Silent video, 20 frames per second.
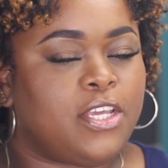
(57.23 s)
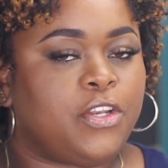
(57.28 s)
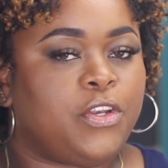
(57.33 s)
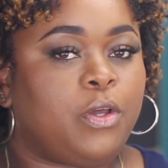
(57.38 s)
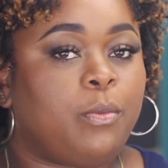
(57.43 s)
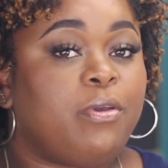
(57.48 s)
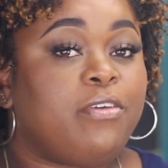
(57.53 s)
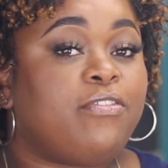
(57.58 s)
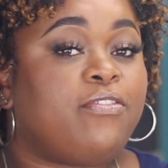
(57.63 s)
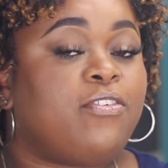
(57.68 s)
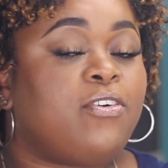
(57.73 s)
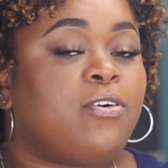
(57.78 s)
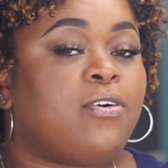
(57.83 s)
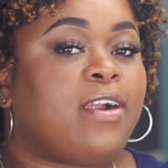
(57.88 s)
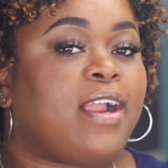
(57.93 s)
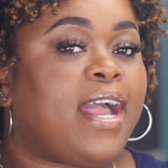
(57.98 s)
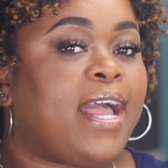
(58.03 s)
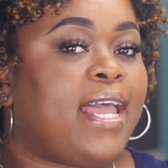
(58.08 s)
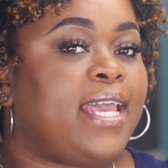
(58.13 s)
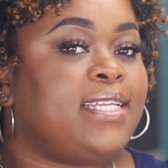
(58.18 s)
Now,
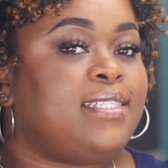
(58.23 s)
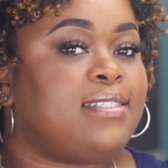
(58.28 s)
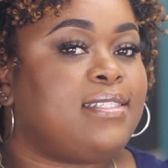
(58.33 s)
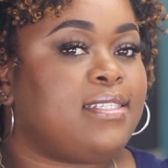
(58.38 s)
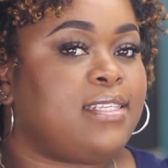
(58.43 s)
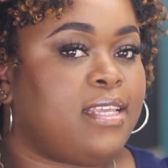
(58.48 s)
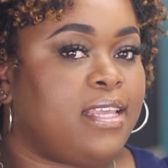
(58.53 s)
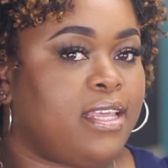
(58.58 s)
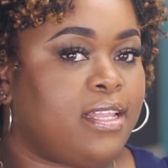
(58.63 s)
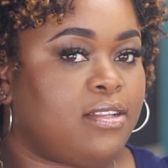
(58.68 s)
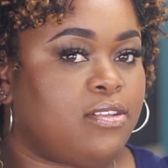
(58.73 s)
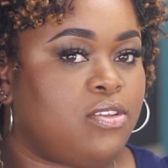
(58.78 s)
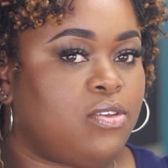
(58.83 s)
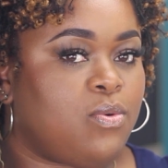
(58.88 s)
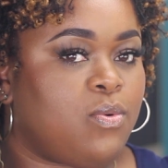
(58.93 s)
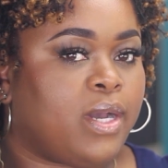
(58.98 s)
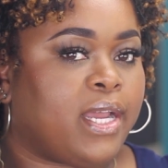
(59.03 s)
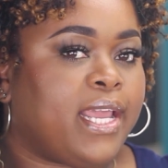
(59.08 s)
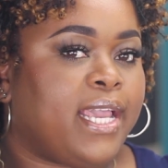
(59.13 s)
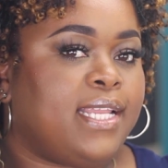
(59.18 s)
before I tell
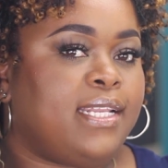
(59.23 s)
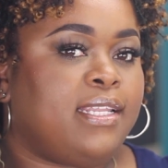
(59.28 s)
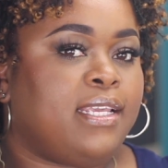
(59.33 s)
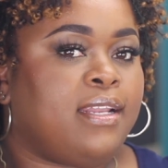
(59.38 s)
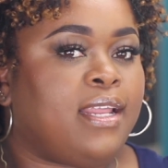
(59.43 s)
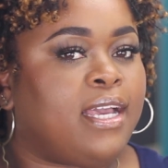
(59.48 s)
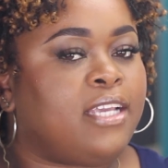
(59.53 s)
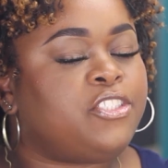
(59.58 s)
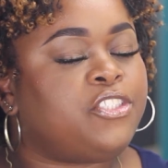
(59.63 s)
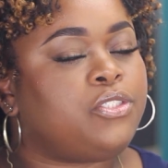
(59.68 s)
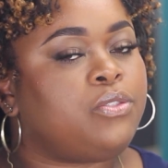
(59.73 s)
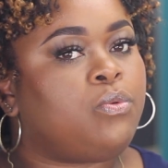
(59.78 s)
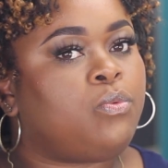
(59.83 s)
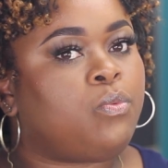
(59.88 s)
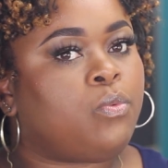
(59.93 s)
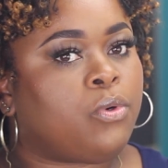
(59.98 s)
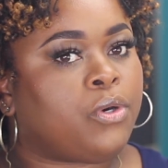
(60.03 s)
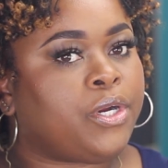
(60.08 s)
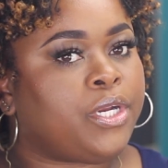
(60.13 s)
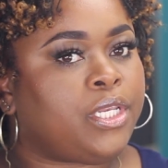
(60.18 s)
you what I did, I should
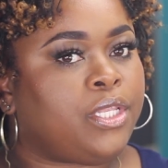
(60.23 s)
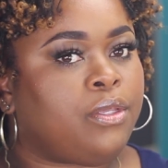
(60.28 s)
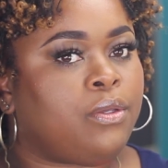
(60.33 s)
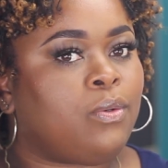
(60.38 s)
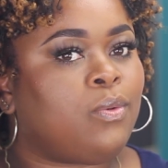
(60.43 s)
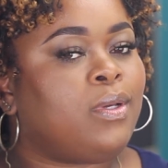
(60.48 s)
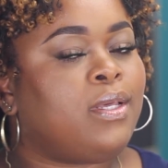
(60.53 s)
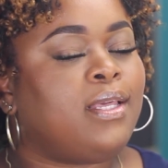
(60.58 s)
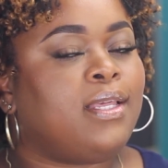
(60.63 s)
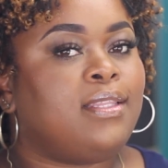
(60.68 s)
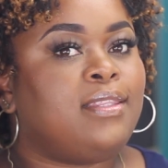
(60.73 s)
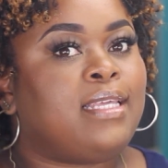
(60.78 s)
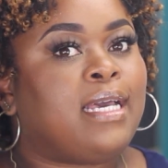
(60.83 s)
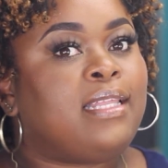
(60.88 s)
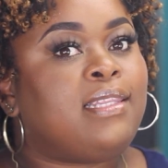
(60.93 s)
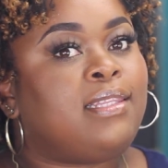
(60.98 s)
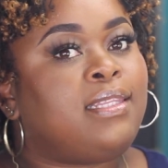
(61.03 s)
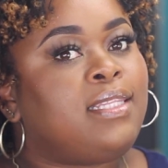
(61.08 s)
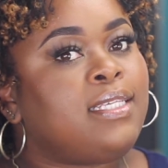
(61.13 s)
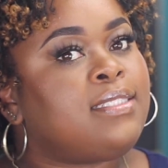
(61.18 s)
warn you
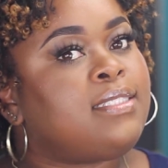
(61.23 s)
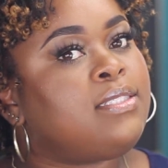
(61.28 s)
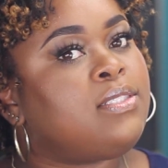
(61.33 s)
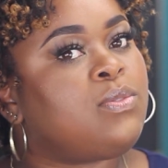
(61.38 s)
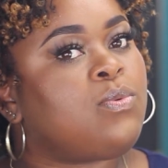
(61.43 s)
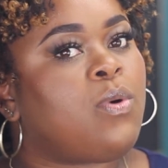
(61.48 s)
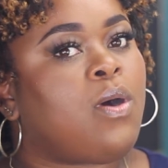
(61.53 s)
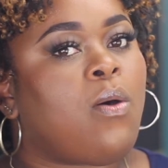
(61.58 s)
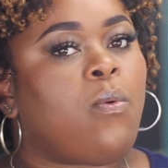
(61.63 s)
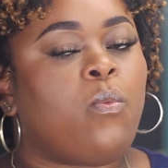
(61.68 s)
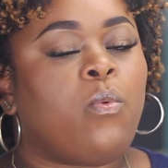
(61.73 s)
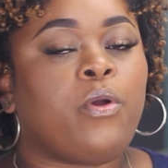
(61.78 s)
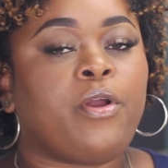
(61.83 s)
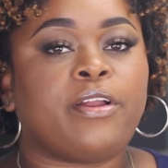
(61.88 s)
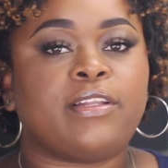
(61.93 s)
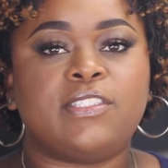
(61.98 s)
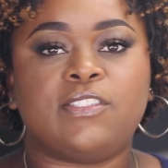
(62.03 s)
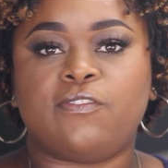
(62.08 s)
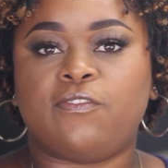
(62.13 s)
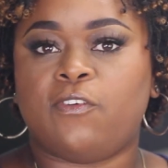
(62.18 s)
that this is what
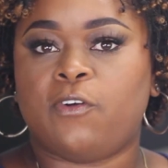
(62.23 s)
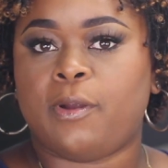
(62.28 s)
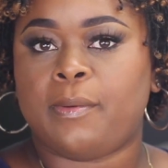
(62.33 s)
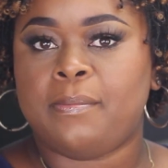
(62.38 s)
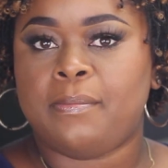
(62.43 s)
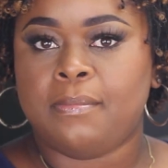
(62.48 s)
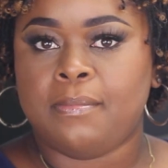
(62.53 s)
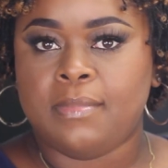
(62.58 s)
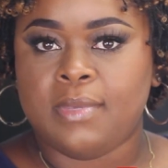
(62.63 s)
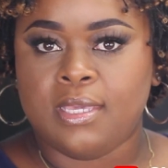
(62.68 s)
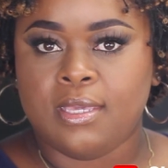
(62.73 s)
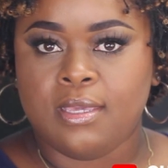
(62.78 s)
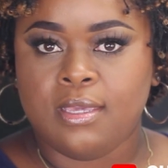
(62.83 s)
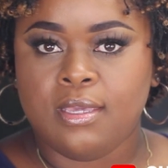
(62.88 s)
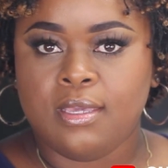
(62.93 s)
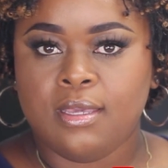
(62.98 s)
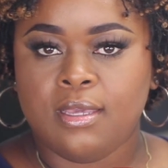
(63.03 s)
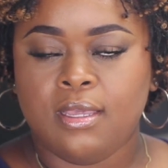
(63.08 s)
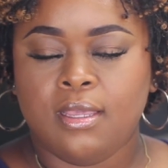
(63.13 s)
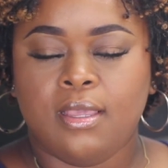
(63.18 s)
worked for
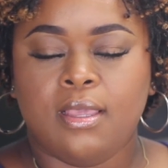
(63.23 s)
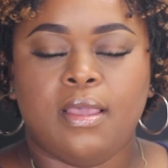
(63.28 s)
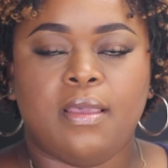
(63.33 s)
me